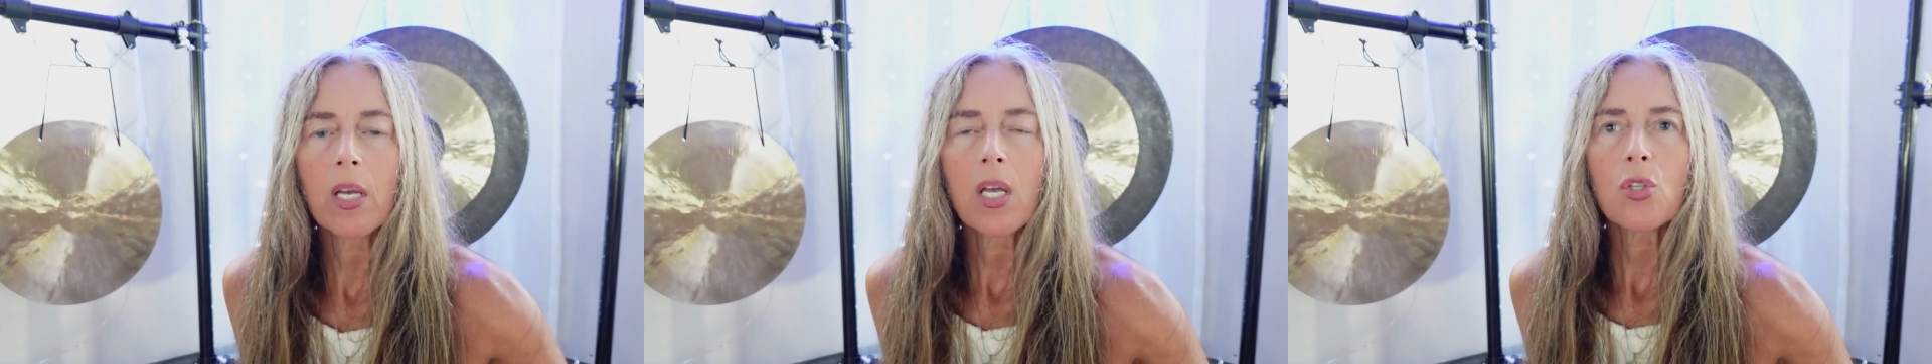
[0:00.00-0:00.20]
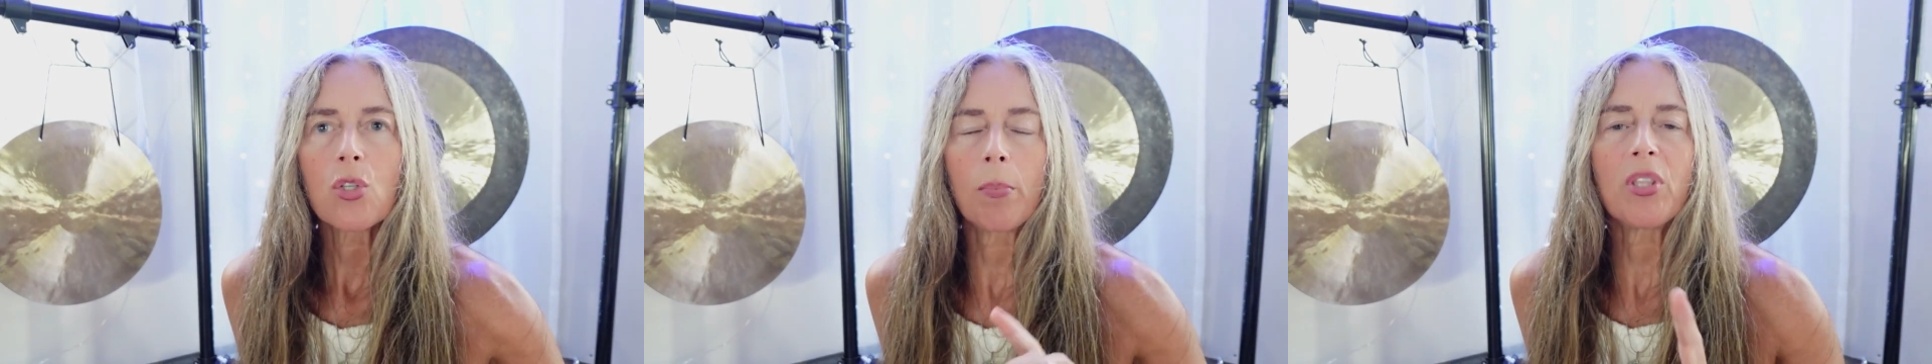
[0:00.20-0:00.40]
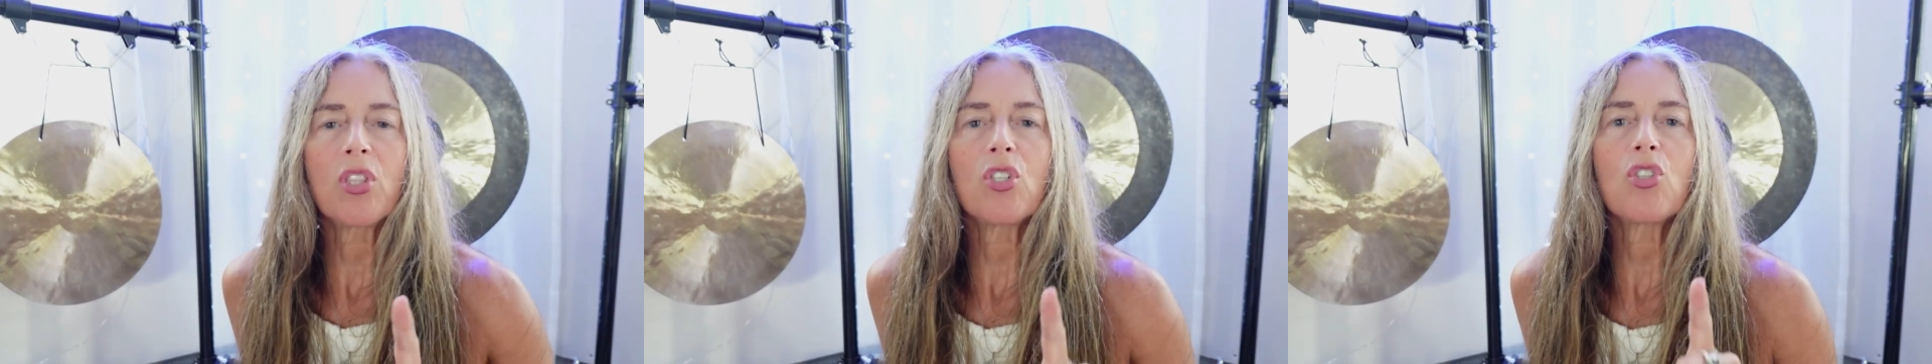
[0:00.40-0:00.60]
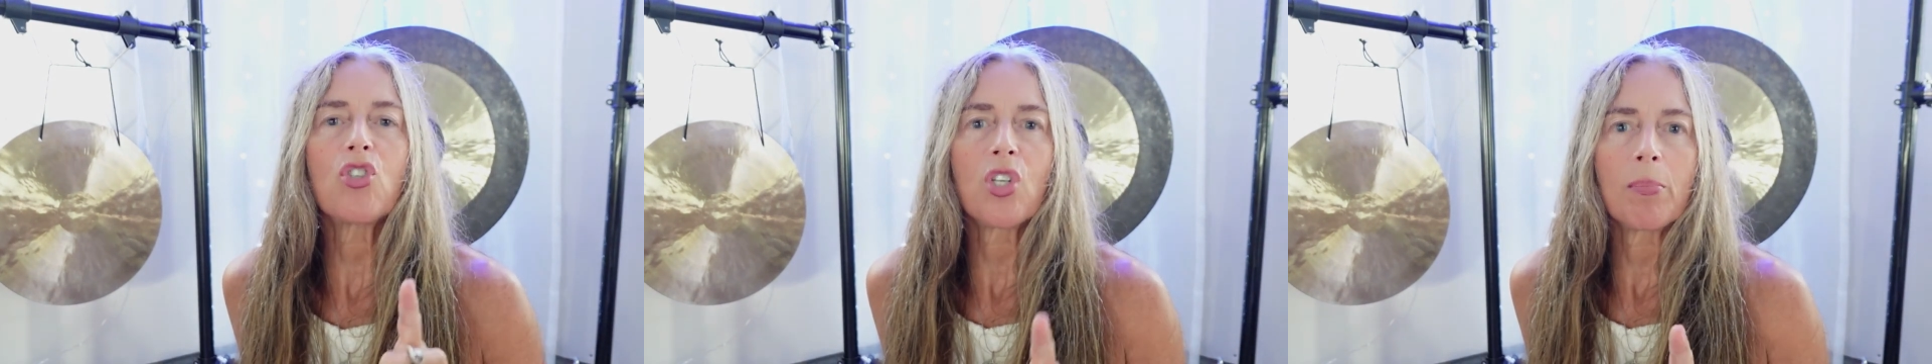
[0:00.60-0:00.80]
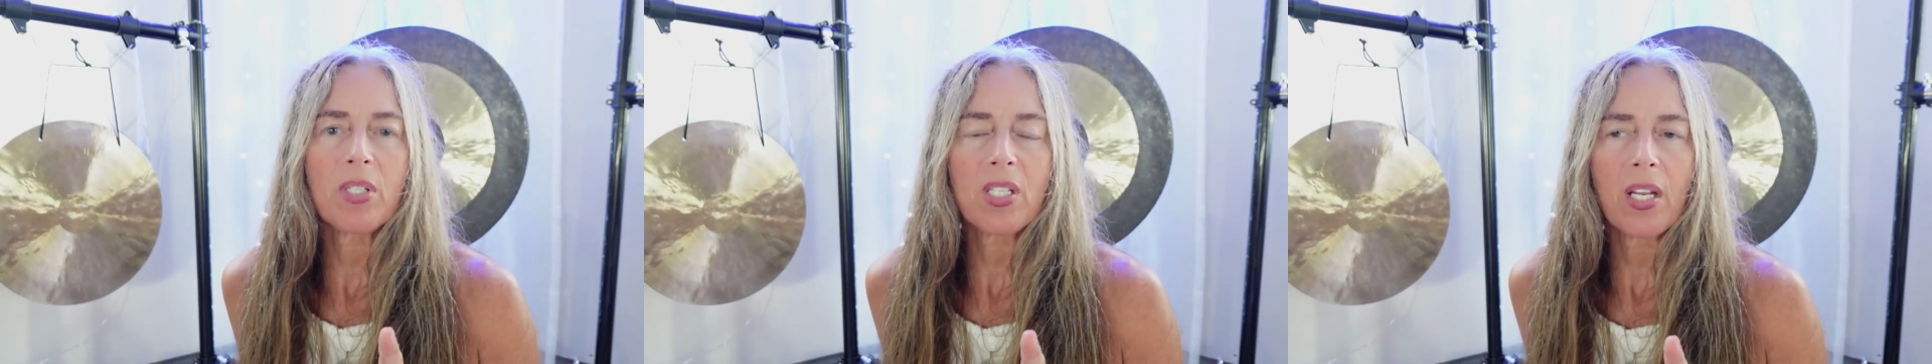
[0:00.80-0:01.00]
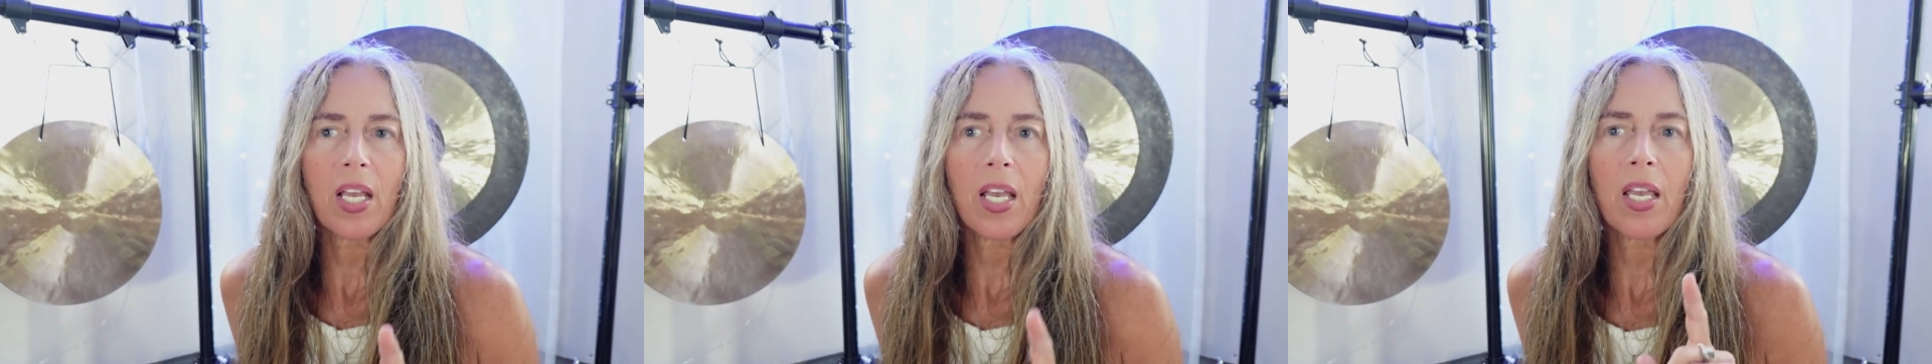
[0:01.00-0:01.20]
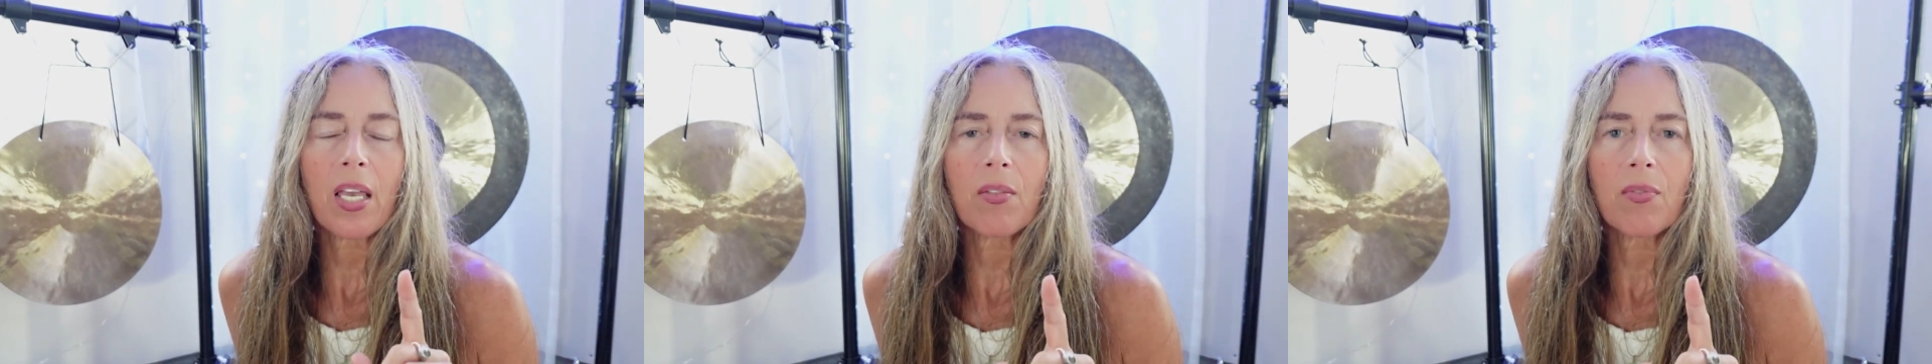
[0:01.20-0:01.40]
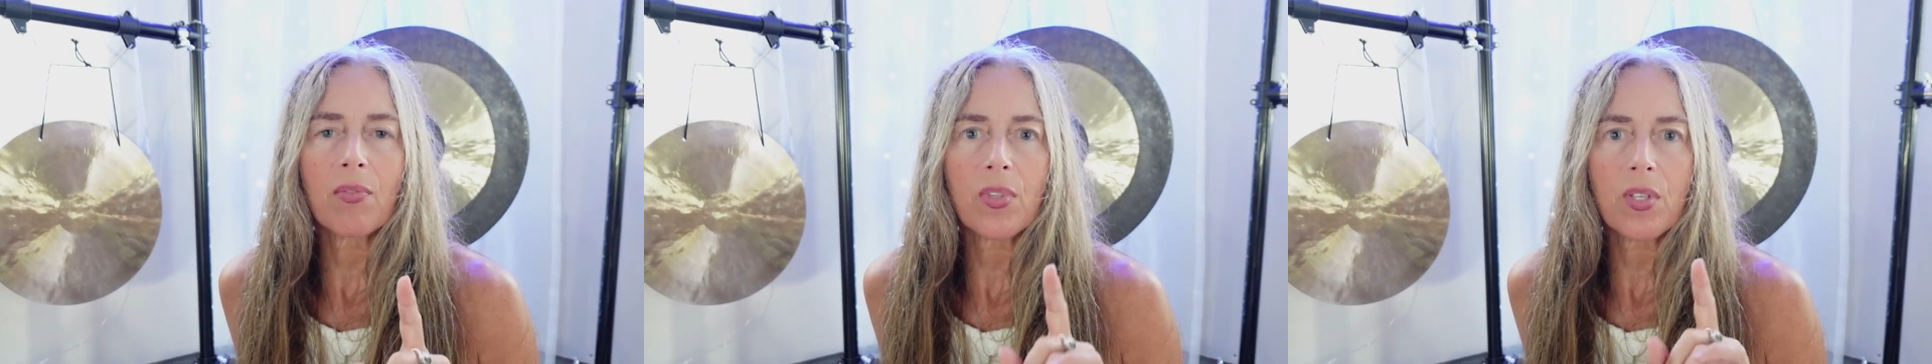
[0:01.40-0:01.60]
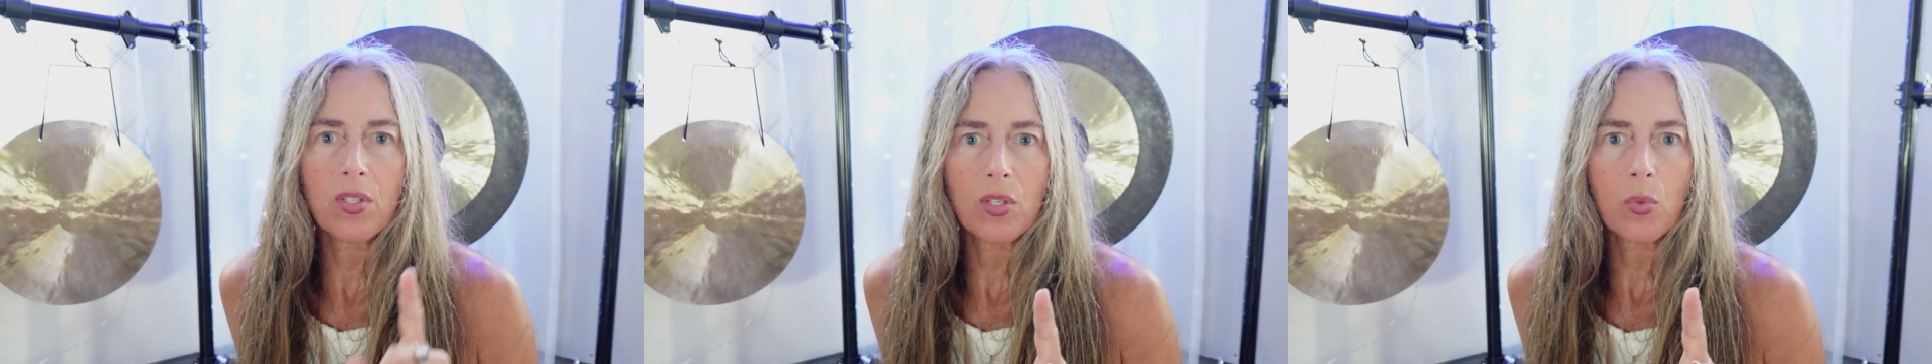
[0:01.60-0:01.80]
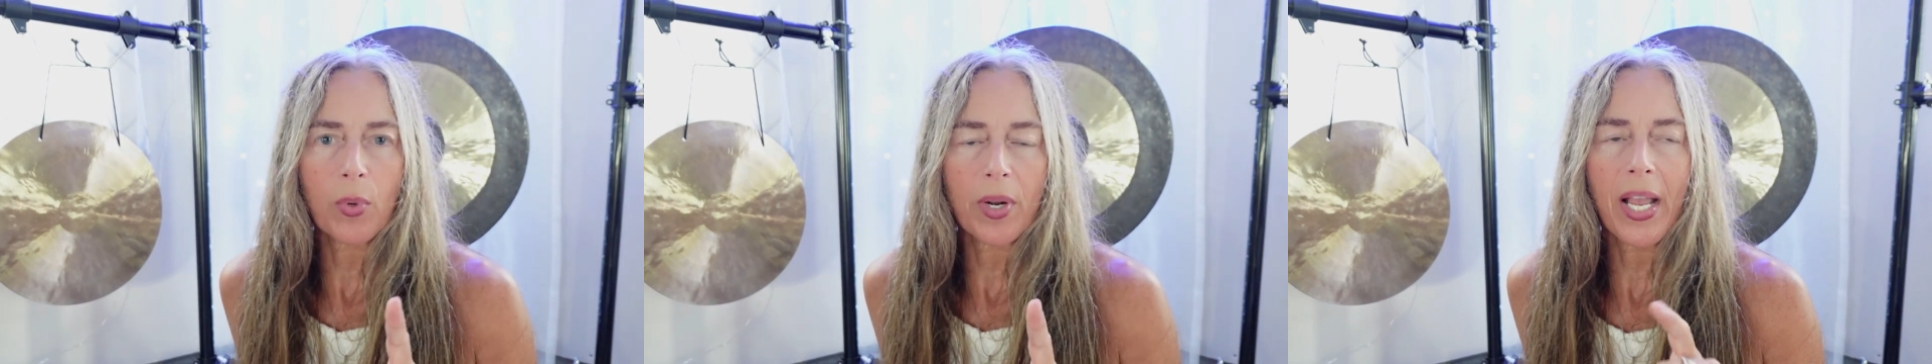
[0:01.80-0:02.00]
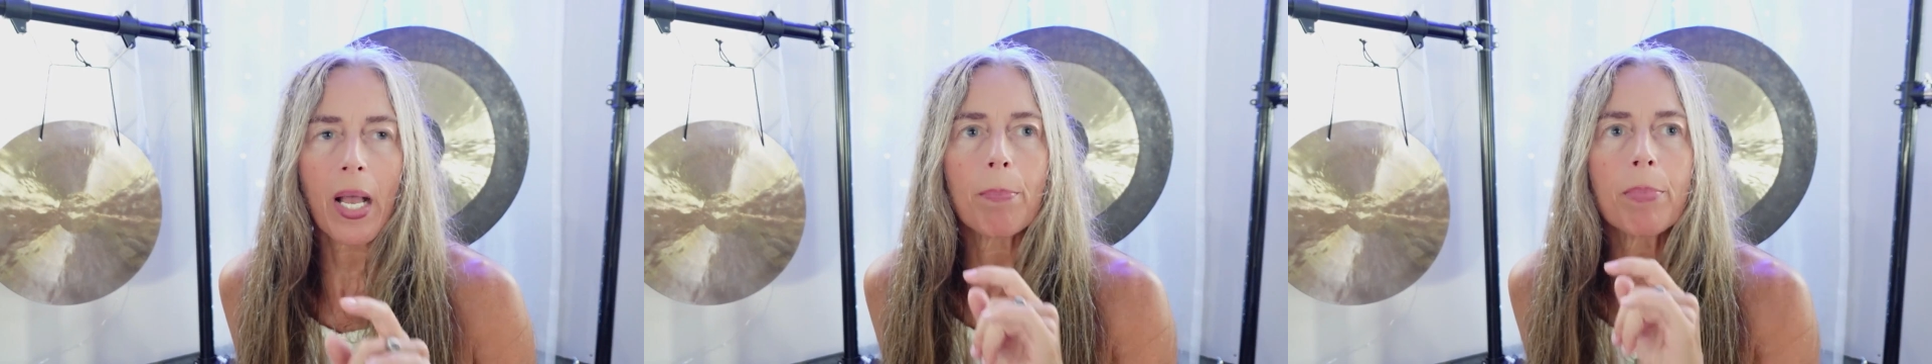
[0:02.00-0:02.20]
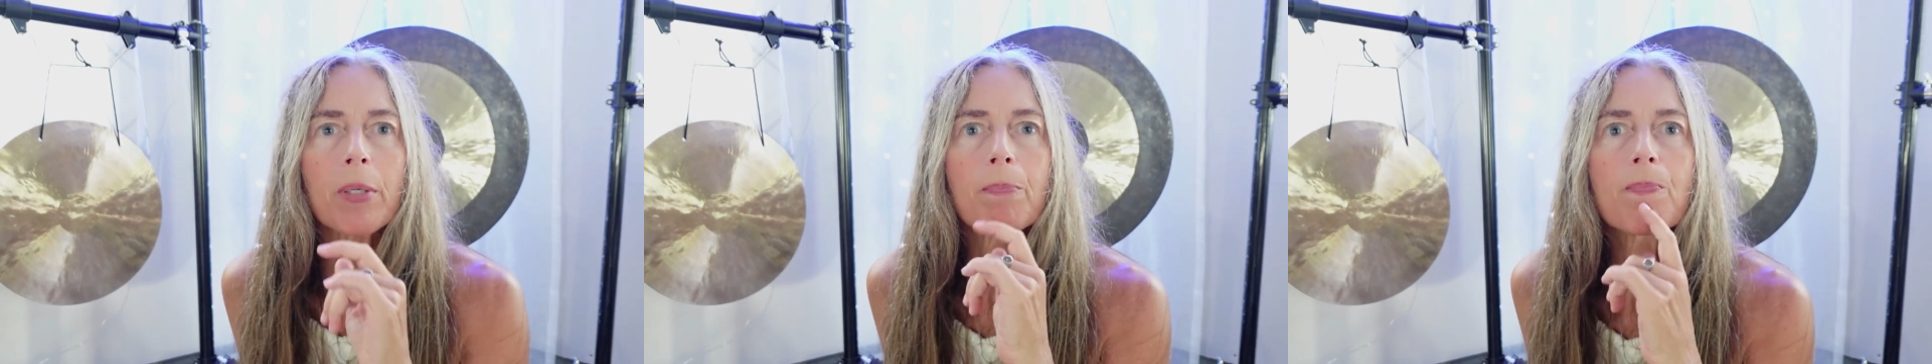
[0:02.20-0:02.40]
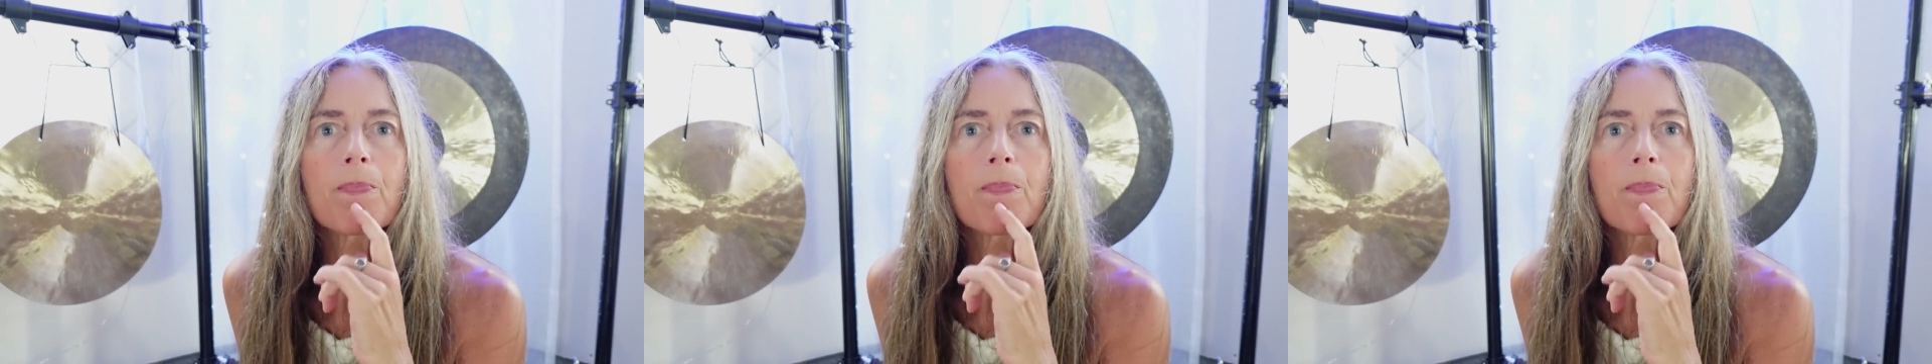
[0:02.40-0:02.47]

So I'm at the gym today, and this is what happened.